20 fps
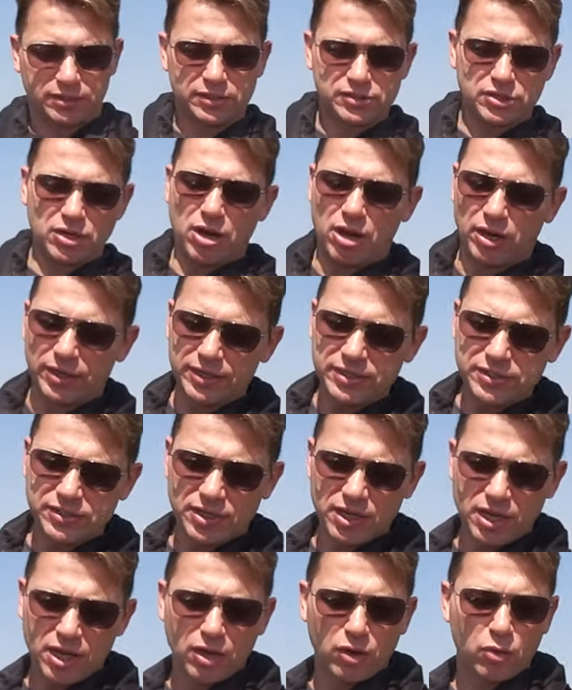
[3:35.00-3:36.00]

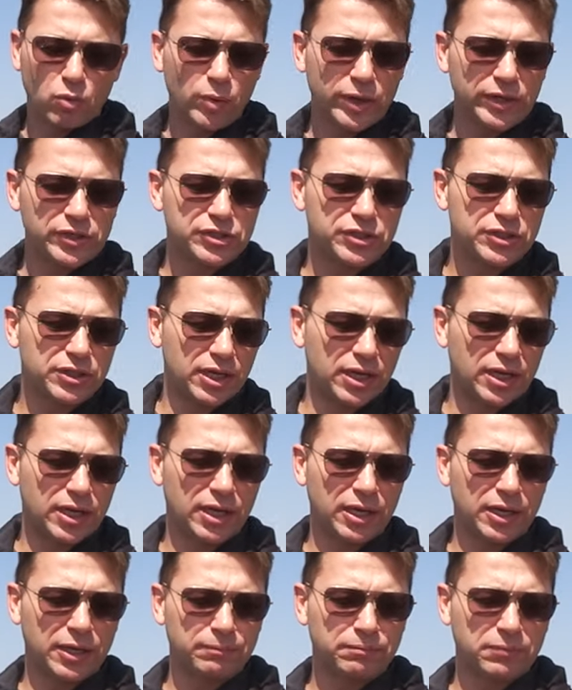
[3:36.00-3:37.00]
harness, which
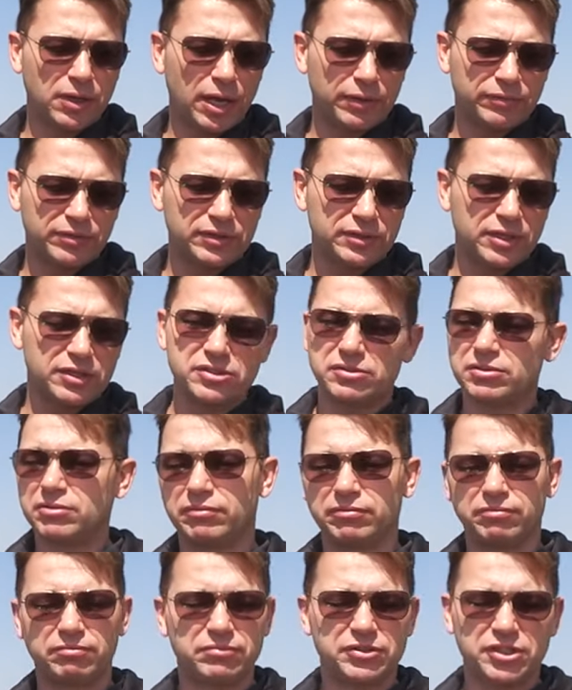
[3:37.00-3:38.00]
I think there's
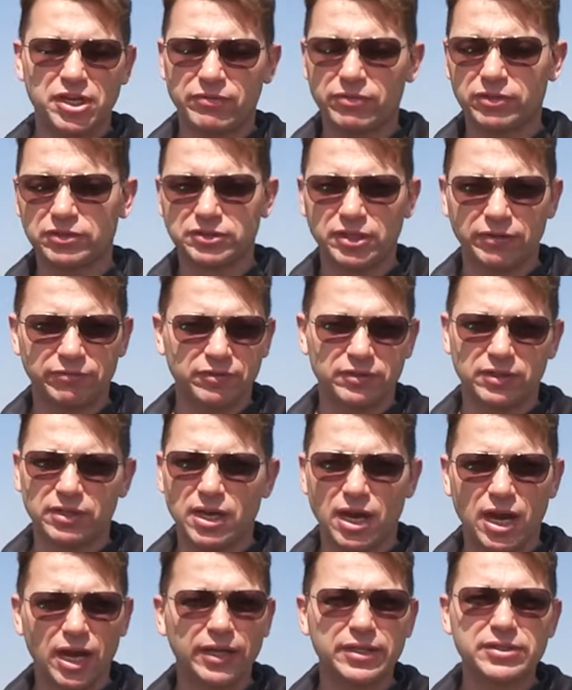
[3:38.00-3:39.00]
several different
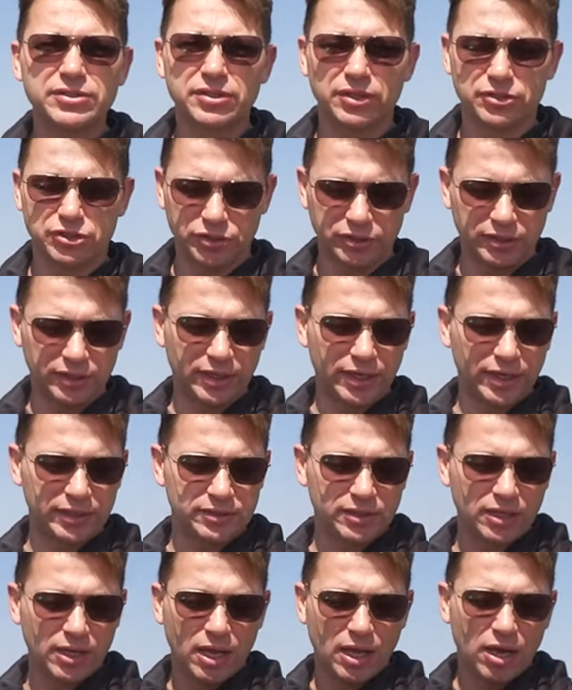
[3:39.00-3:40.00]
kinds that you can get
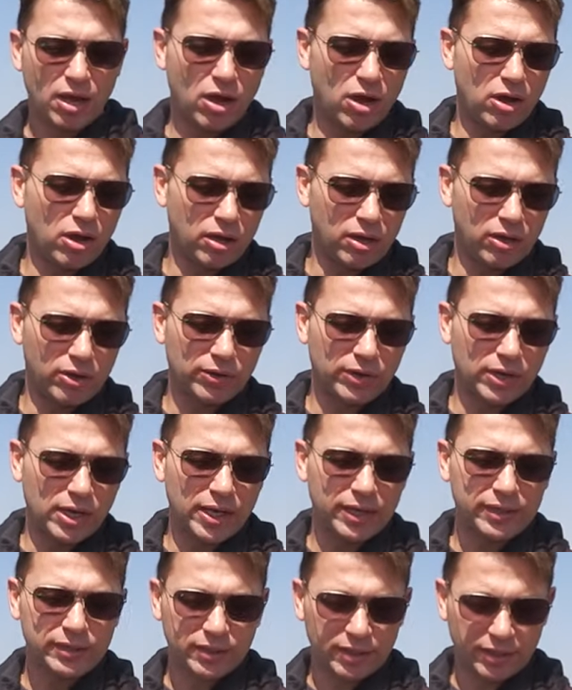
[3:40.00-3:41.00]

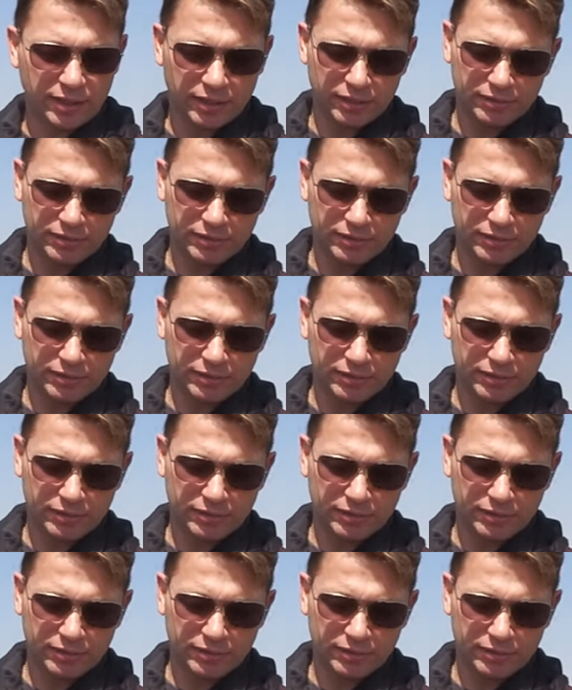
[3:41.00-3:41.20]
online.